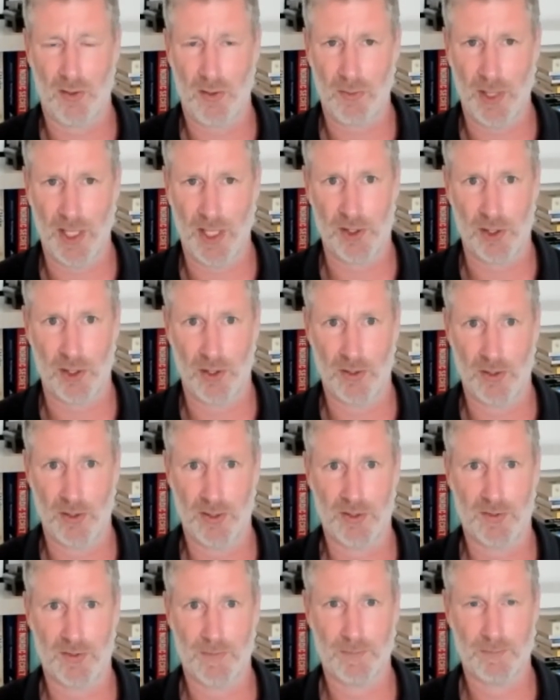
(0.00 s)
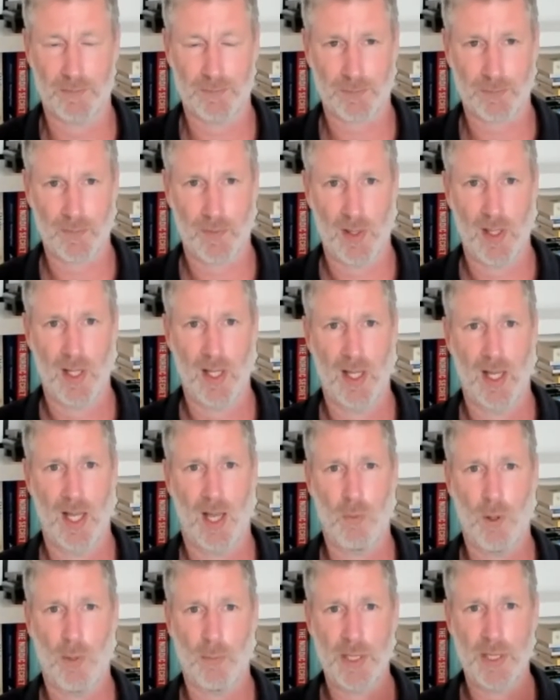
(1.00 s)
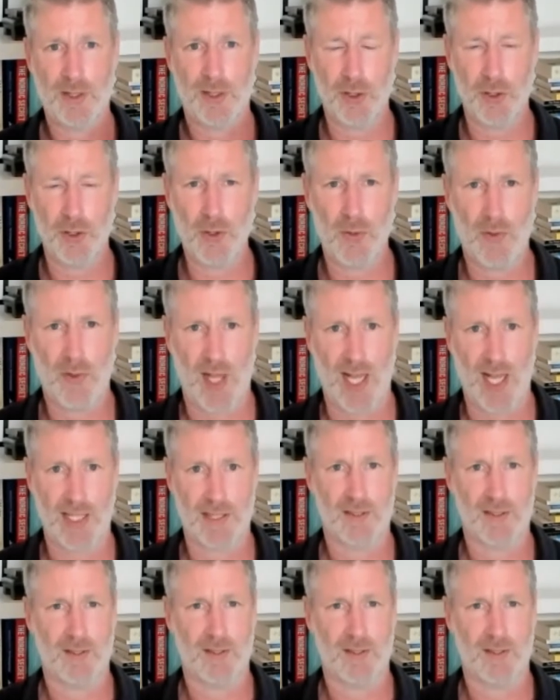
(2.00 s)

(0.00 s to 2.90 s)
thresholds. And when we do that,